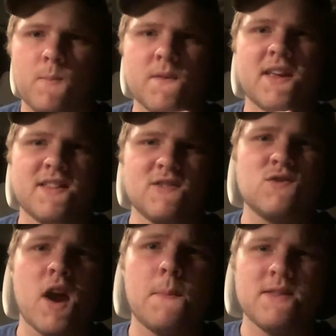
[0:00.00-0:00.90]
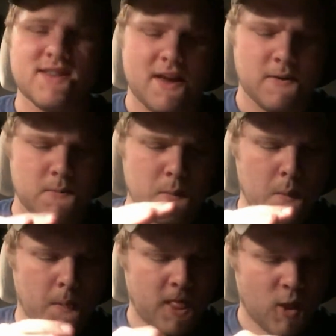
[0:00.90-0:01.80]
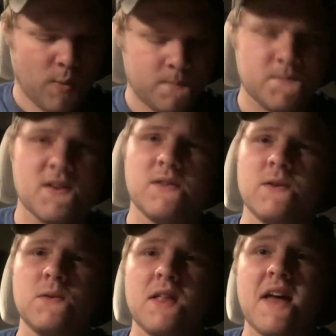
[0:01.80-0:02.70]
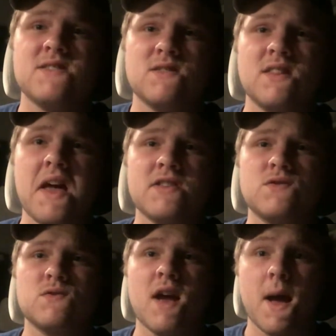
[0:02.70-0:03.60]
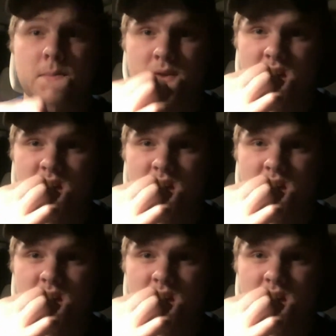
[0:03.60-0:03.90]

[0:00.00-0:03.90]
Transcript: I get the scrapings out to the little last drop.